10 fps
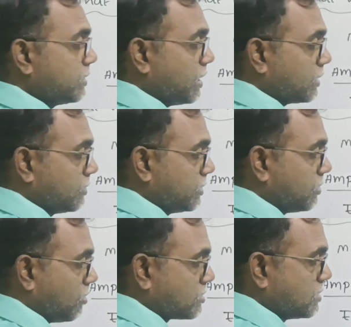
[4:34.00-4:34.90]
react with
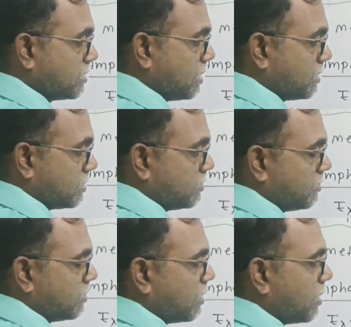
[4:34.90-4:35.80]
oxygen
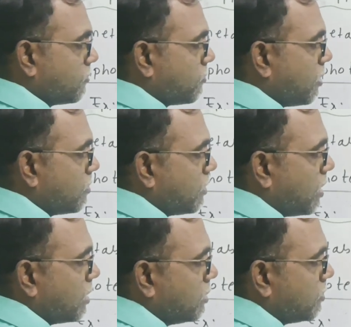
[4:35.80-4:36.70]
atom and
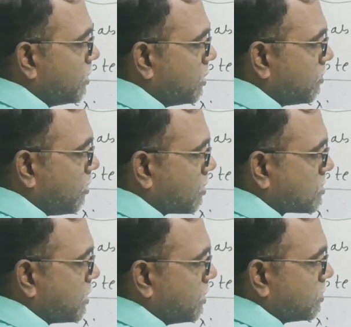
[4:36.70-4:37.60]
form aluminium
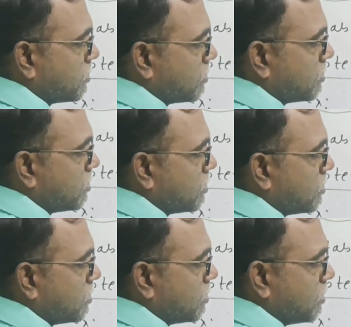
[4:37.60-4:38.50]
oxide.
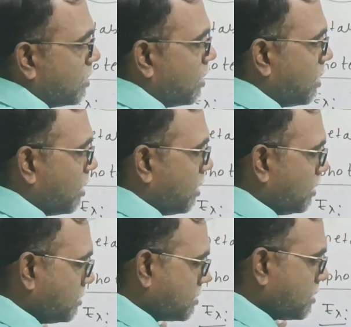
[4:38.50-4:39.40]

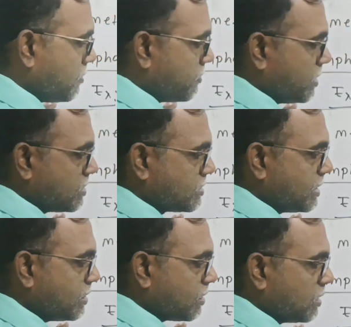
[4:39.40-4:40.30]
In the same way,
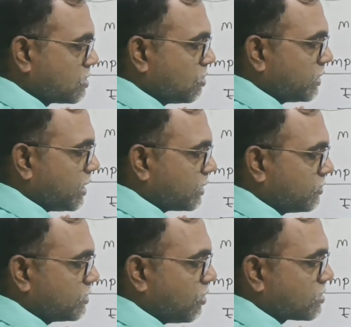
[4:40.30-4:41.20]
zinc also
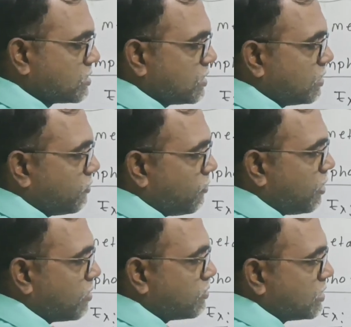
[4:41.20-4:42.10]
react with oxygen,
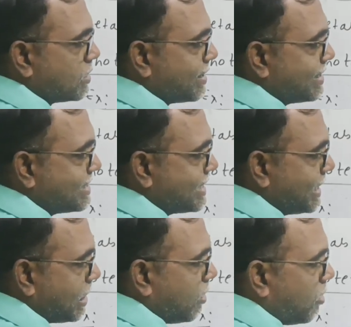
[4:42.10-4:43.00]
form
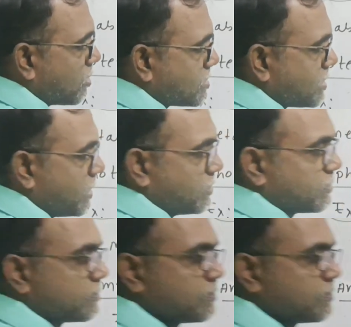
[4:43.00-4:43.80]
zinc oxide.